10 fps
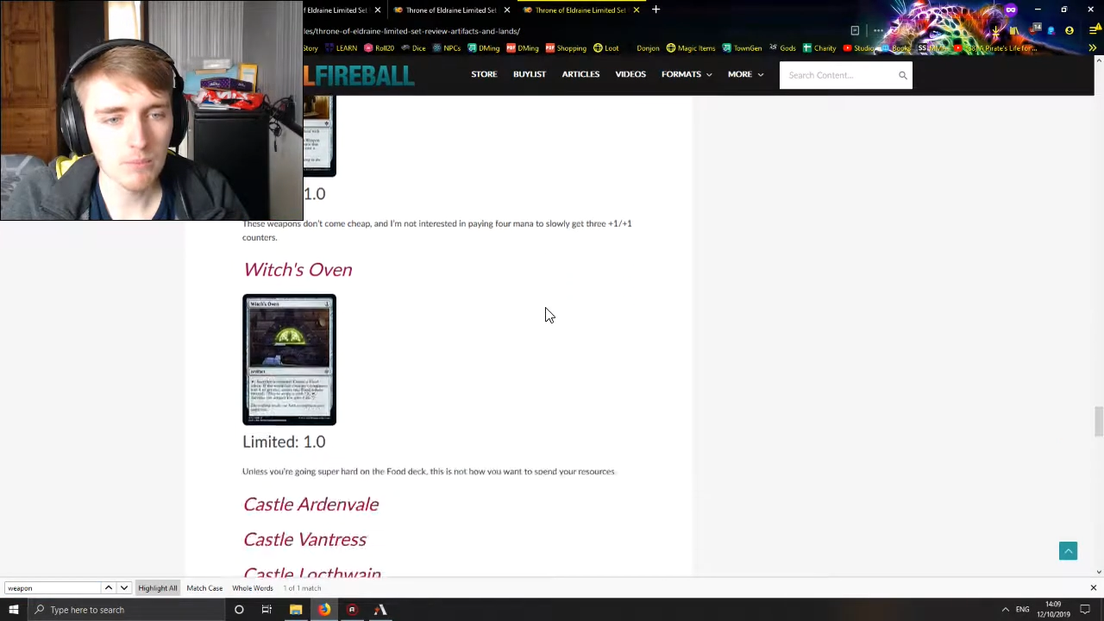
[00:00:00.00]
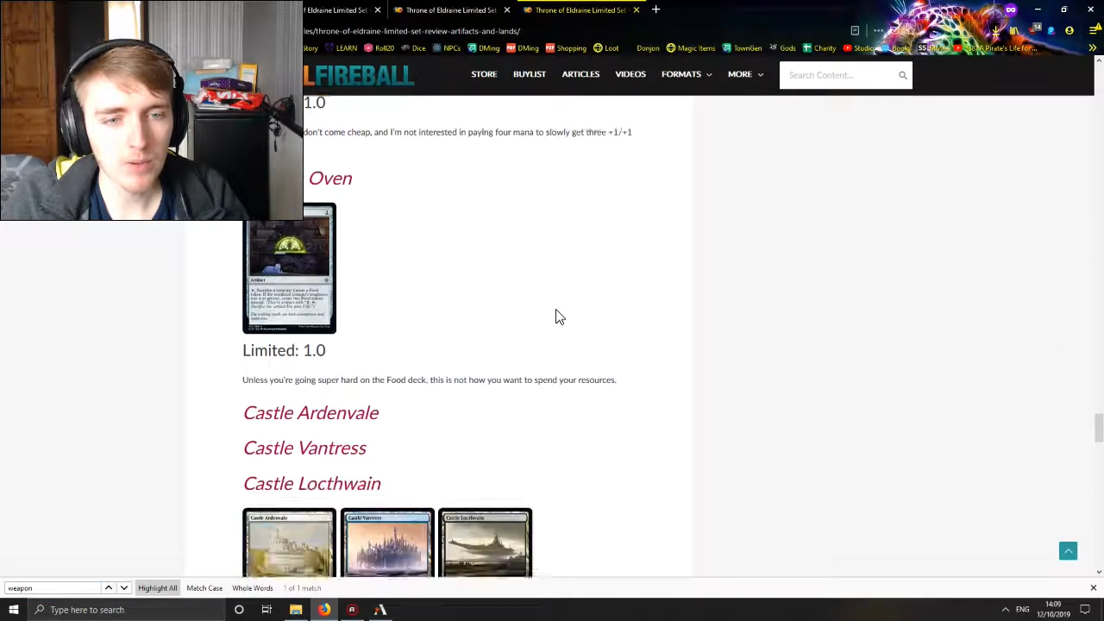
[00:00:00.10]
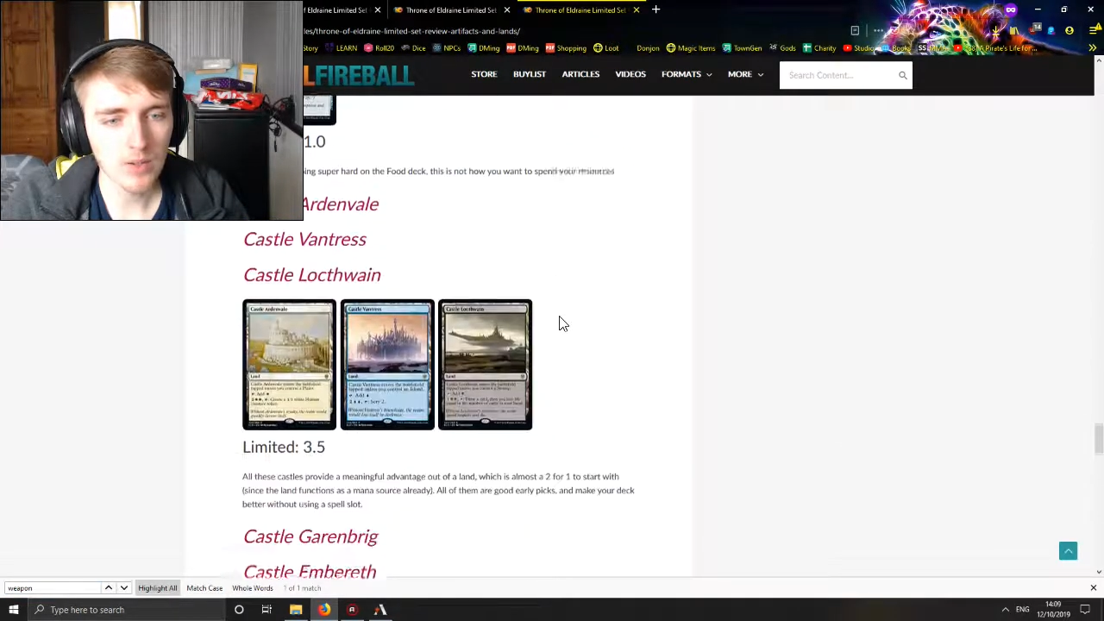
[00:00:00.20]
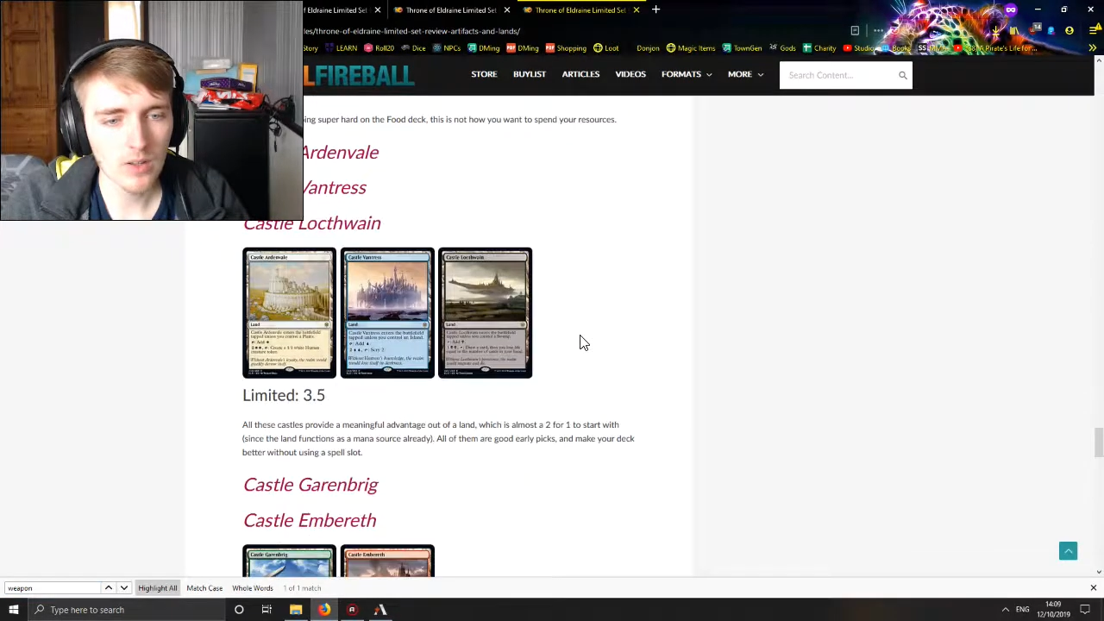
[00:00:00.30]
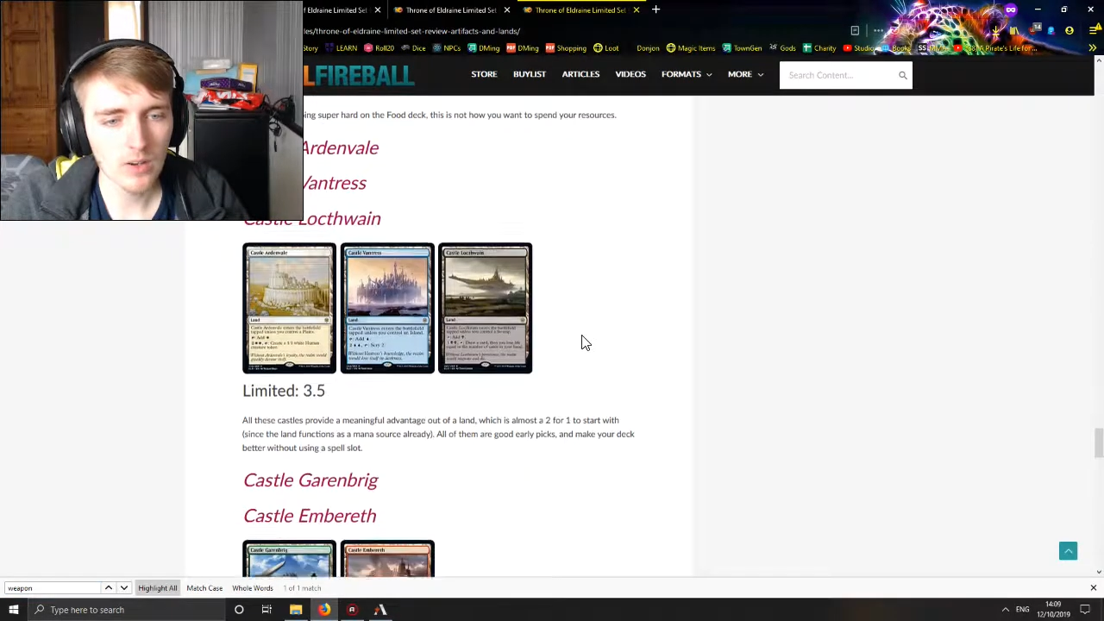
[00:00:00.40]

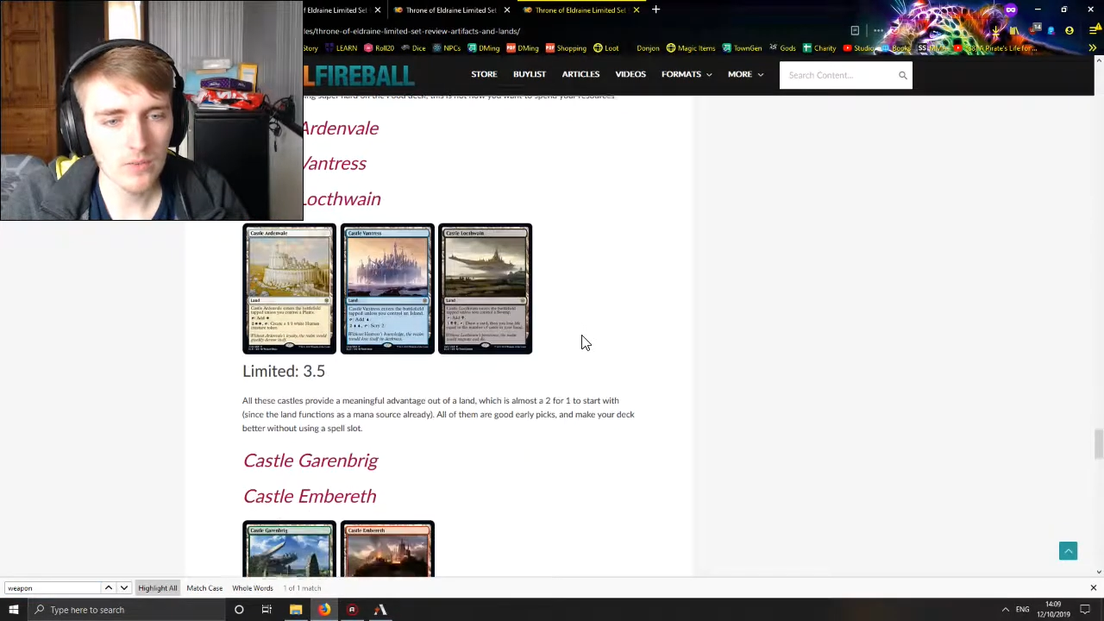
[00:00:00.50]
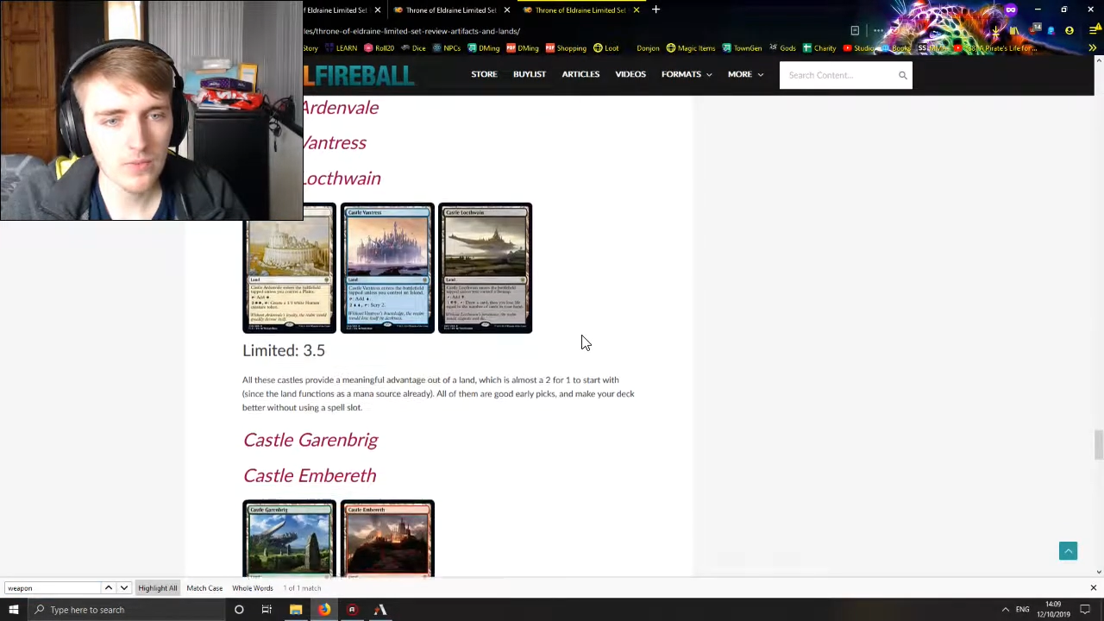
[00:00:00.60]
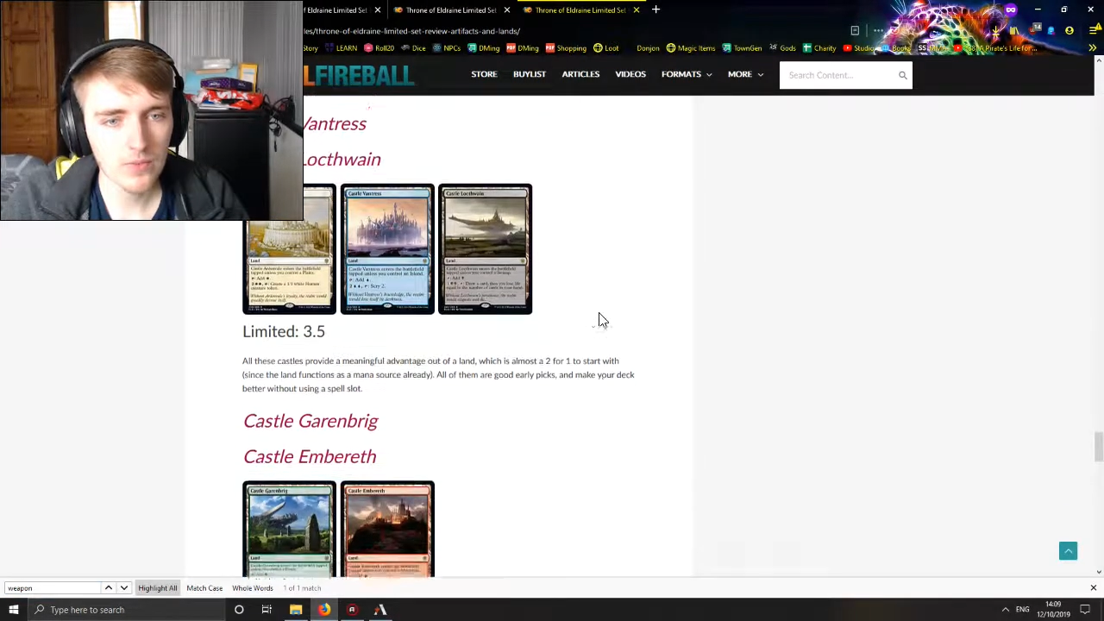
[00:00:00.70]
pull off